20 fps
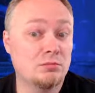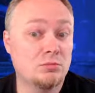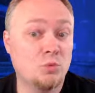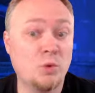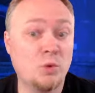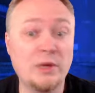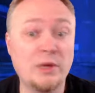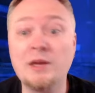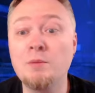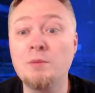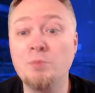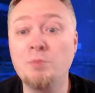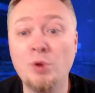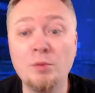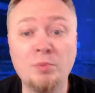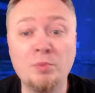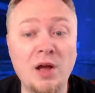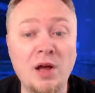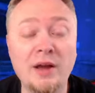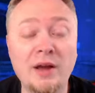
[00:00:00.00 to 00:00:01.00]
We can put
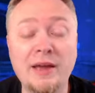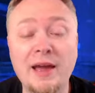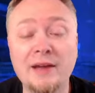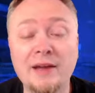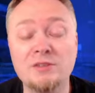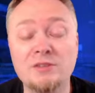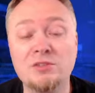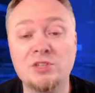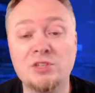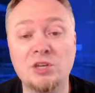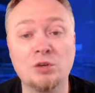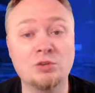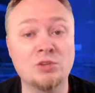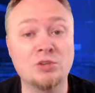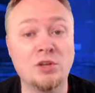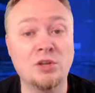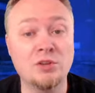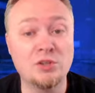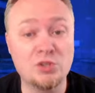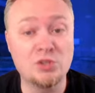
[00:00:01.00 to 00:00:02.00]
block active skills
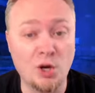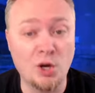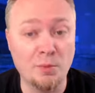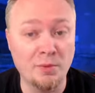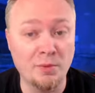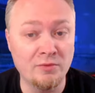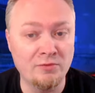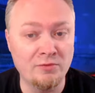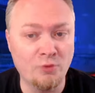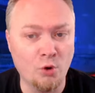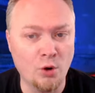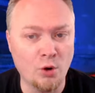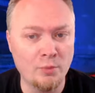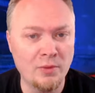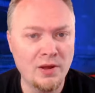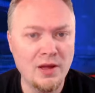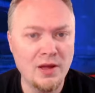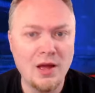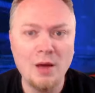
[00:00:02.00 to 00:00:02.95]
on the Serpent Form,